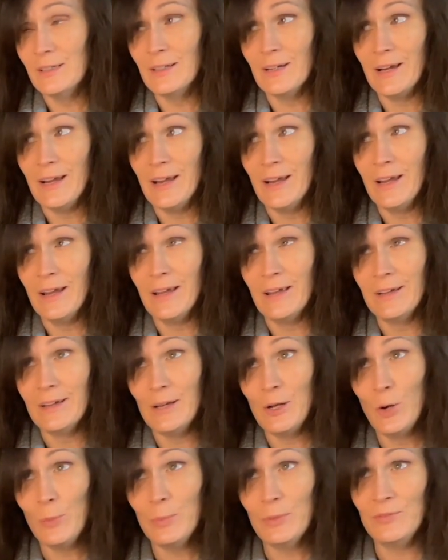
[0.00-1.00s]
And I
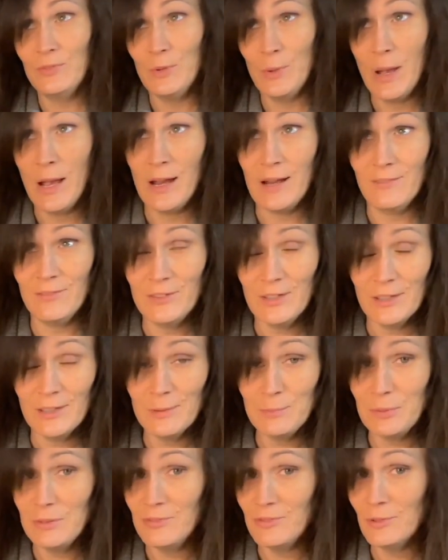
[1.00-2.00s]
hope if you have done it
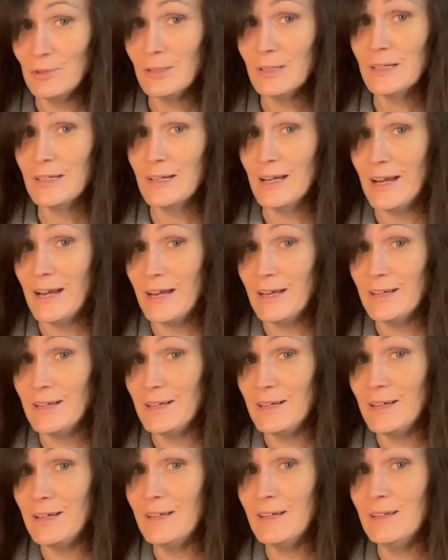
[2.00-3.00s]
before and hated
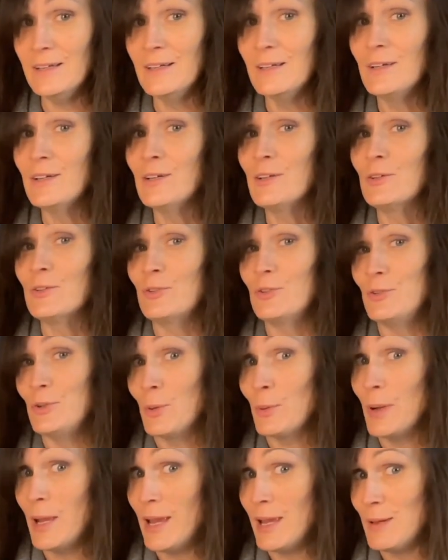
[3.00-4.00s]
it, you
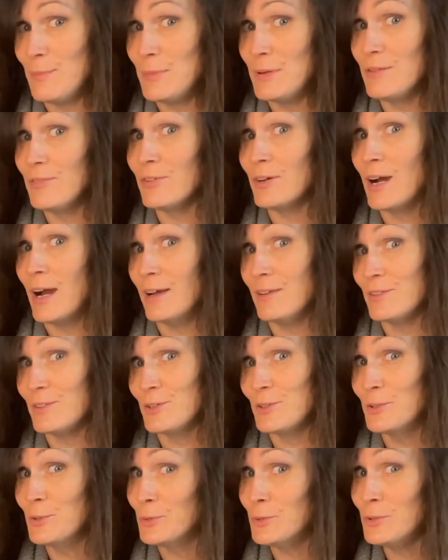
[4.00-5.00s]
don't hate me for
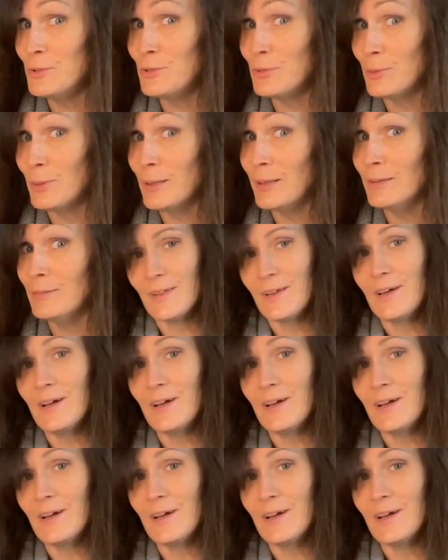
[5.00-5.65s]
asking you to do it.